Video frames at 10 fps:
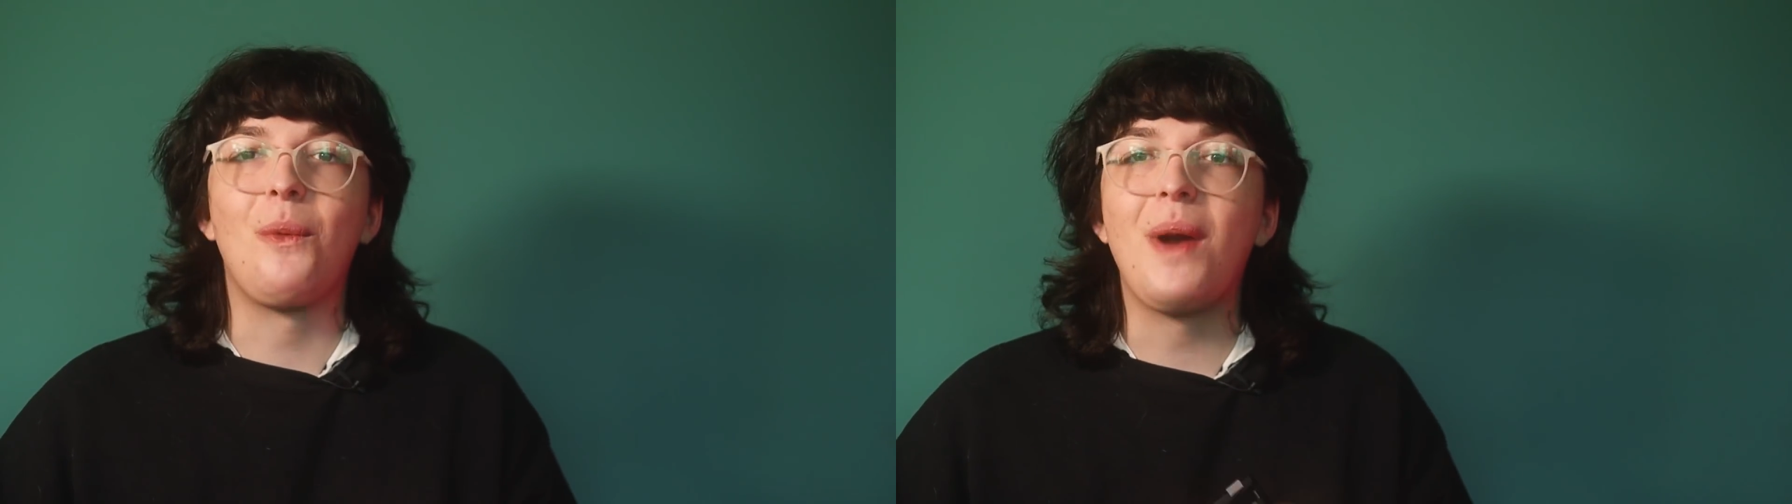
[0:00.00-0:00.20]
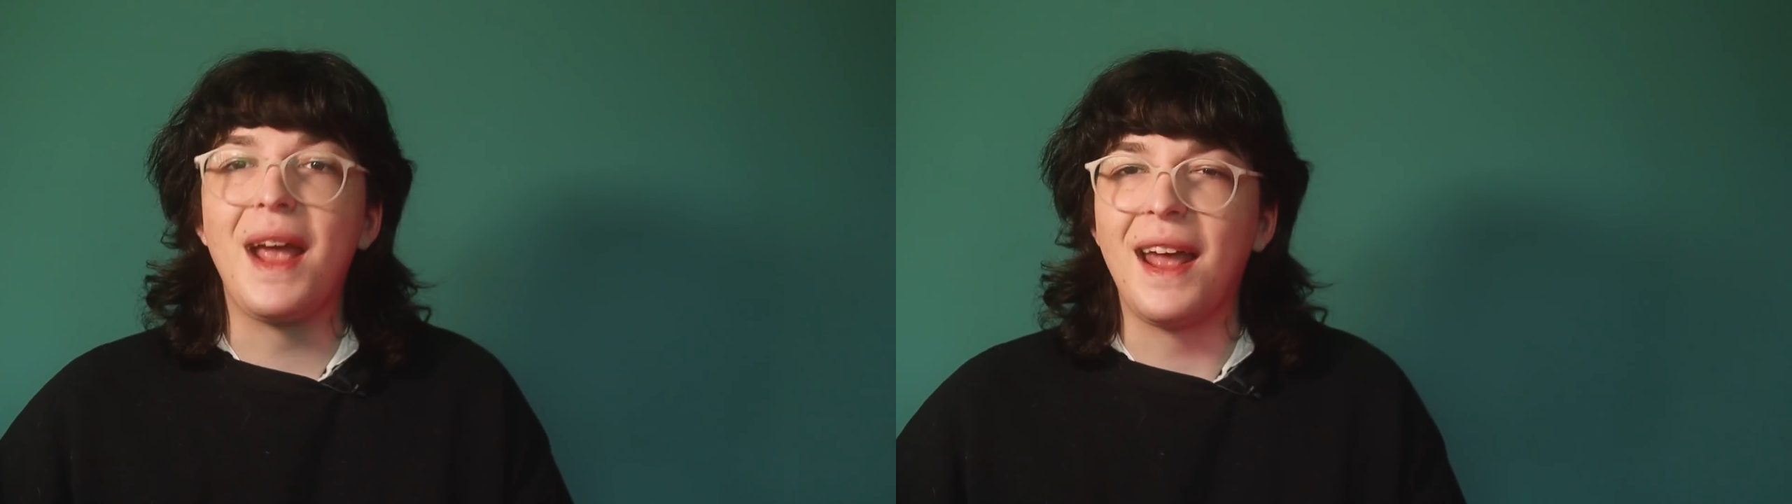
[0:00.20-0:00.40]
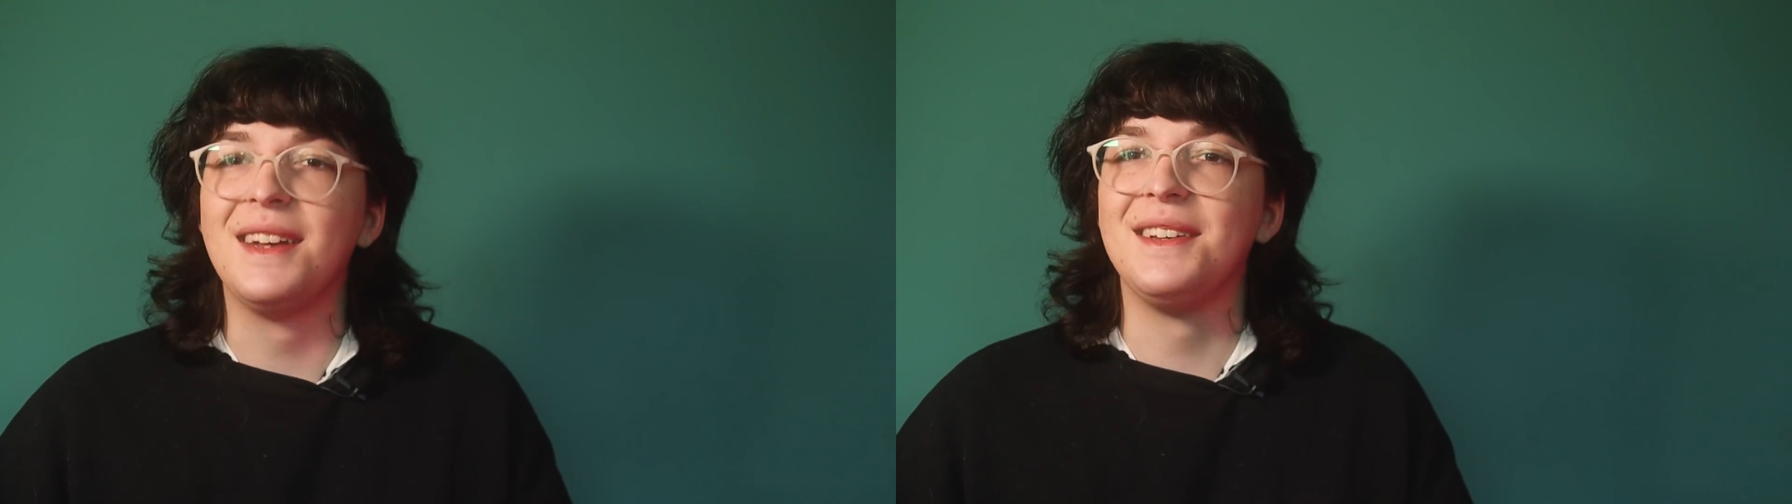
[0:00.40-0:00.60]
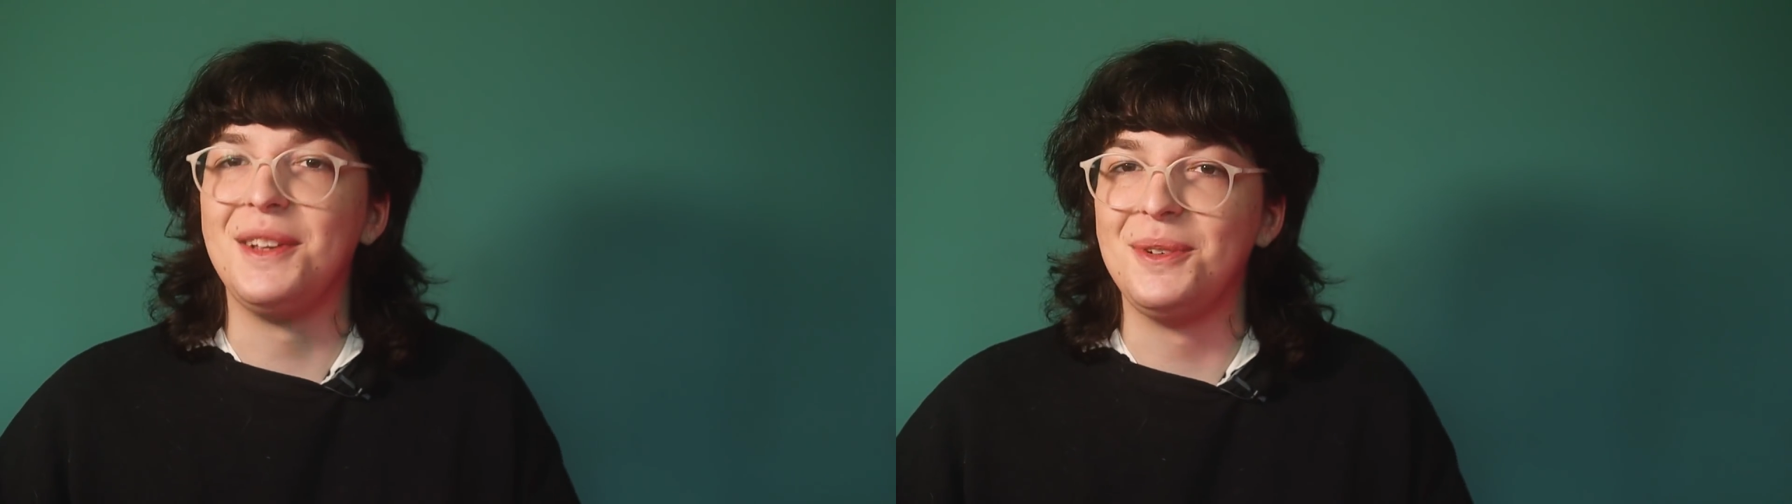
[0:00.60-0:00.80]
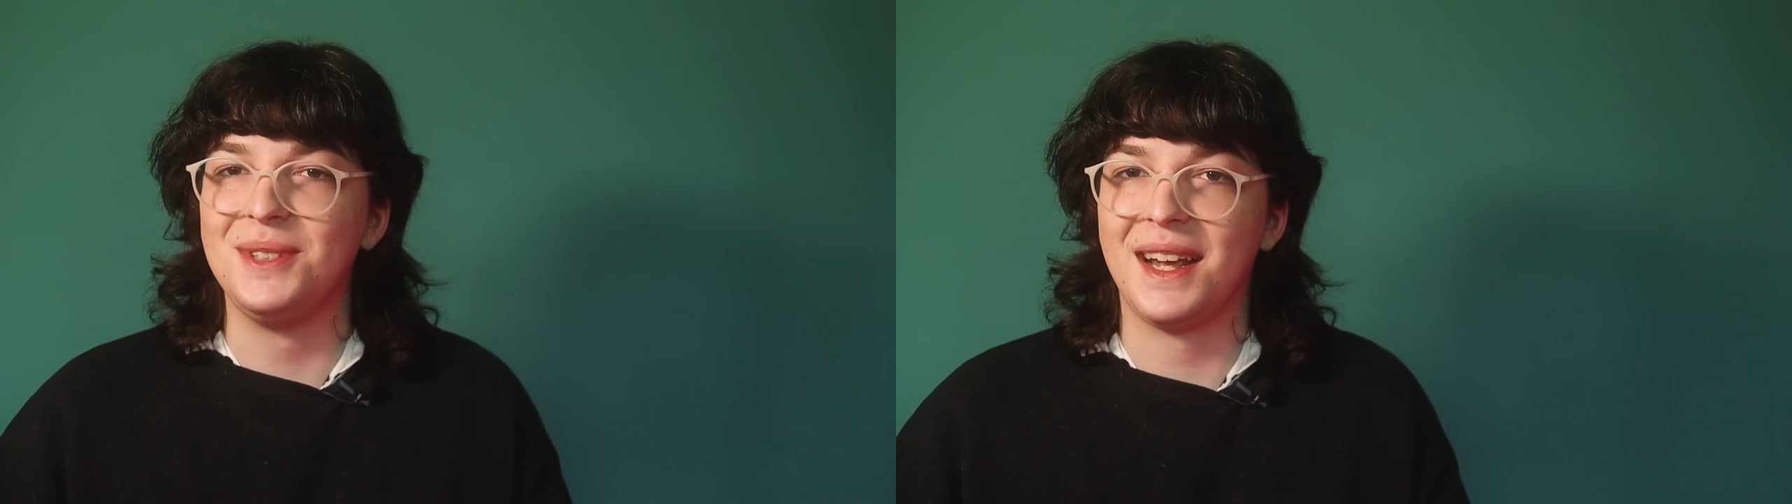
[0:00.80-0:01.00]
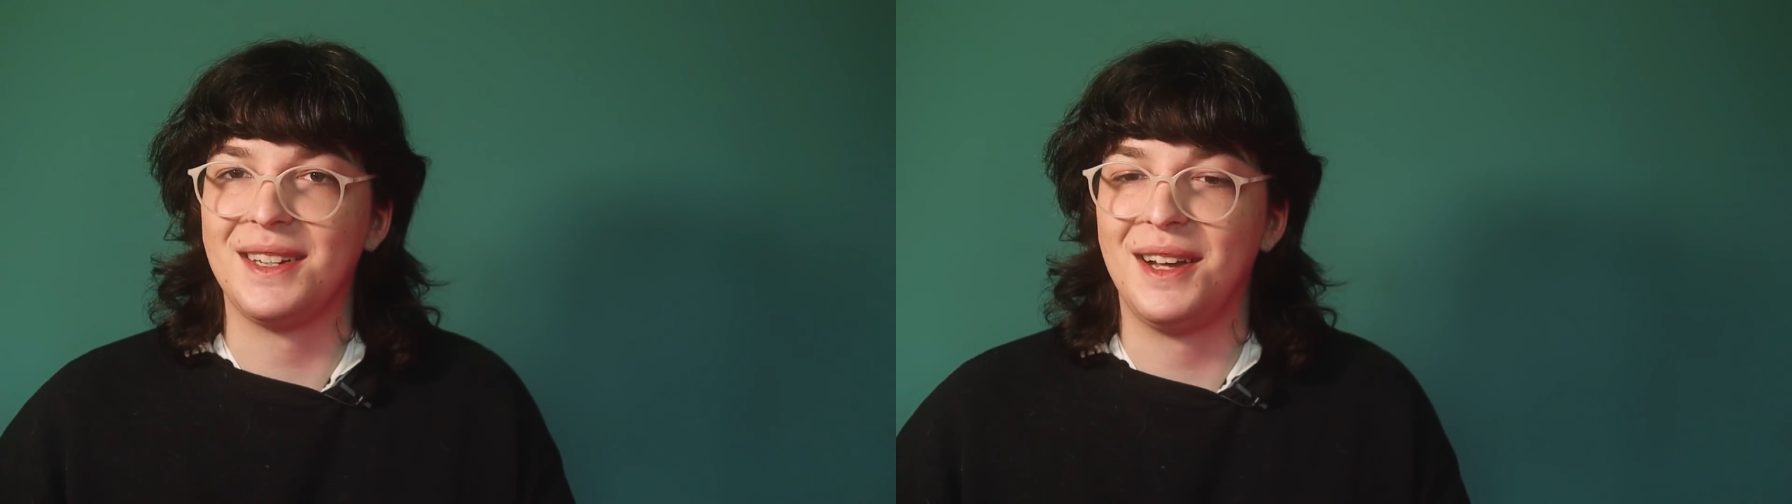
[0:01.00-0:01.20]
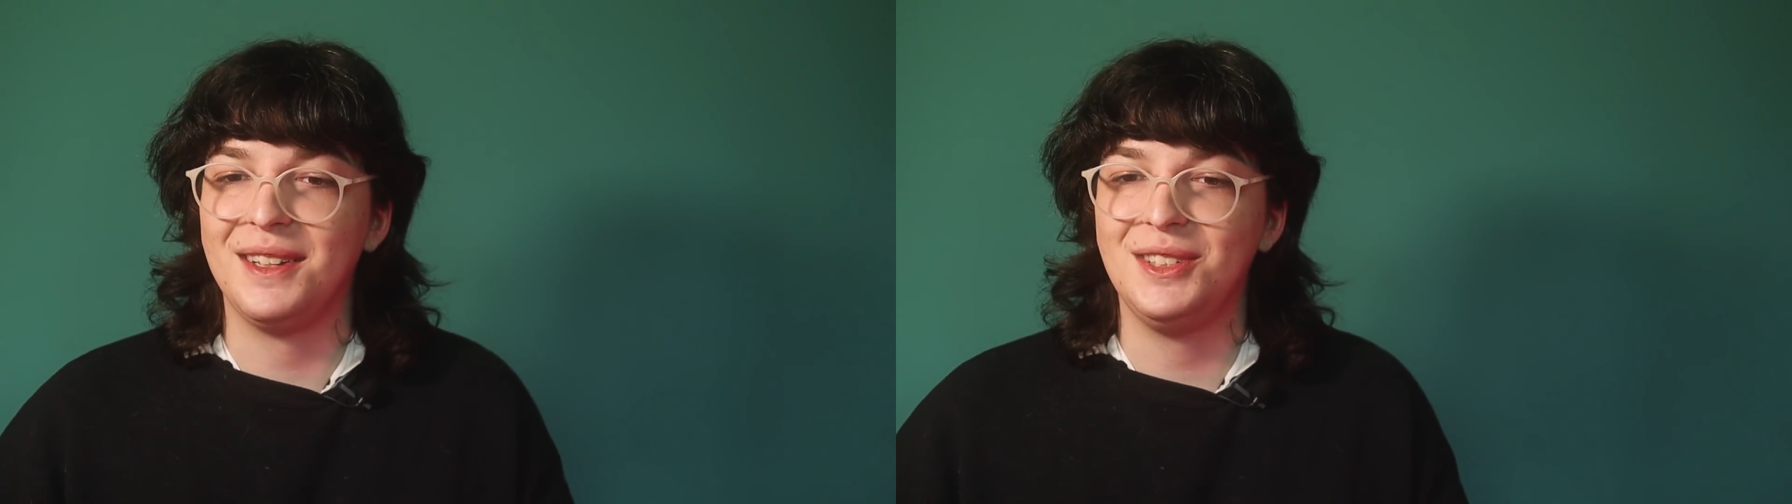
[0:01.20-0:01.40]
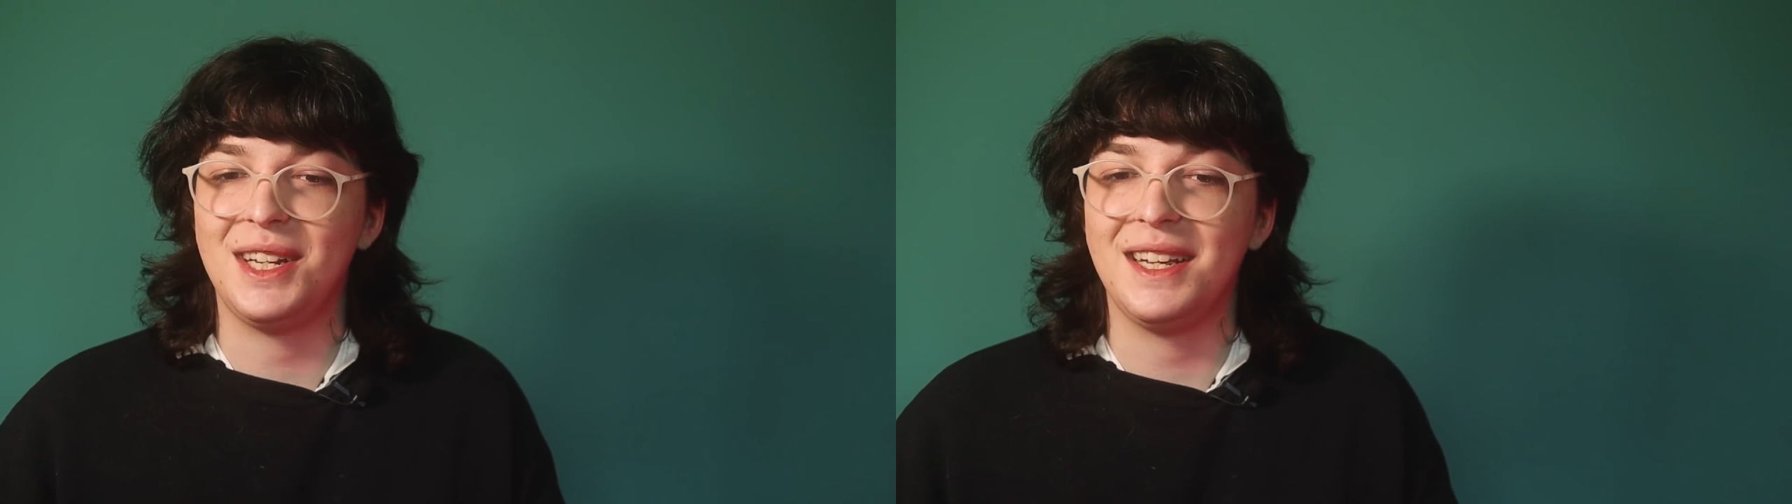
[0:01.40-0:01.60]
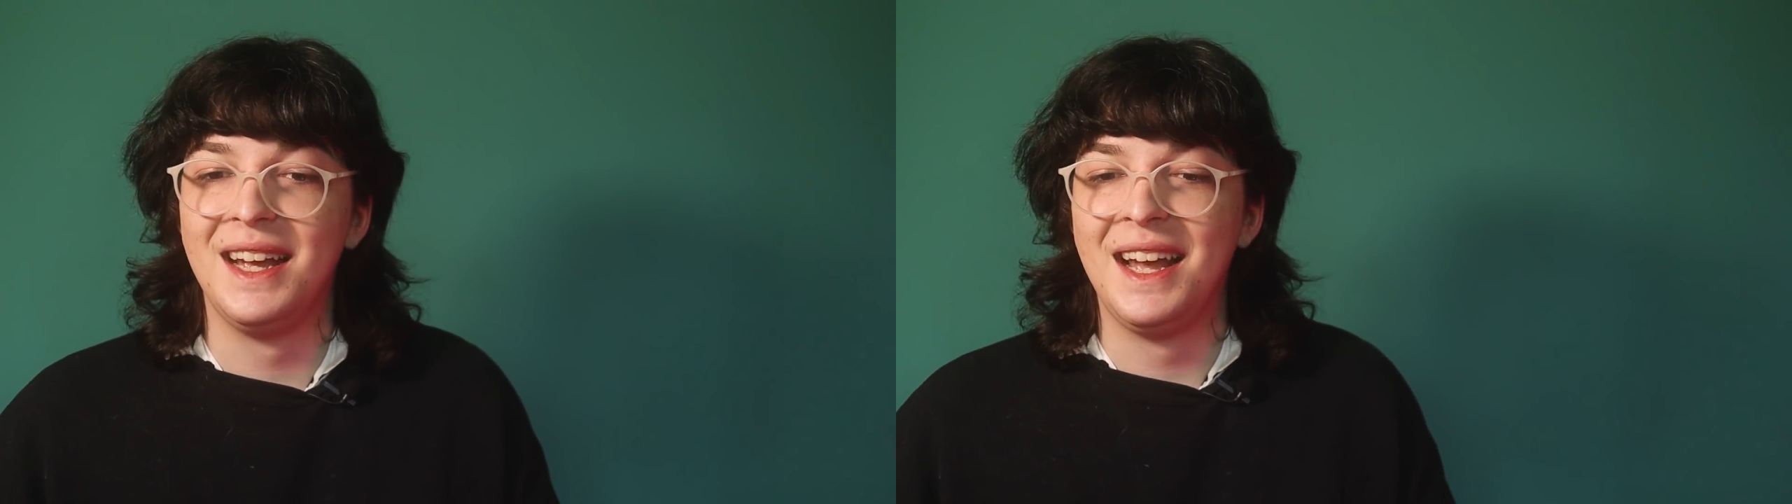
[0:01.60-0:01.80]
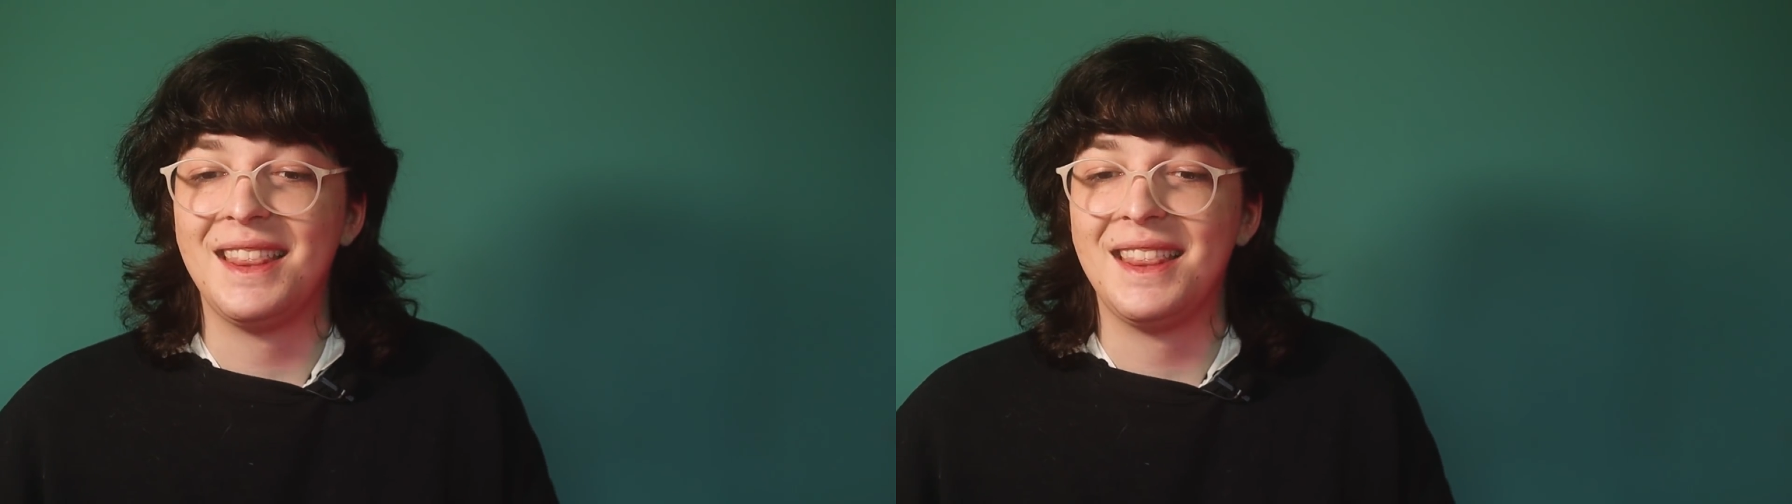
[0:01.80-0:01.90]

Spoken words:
brand new technology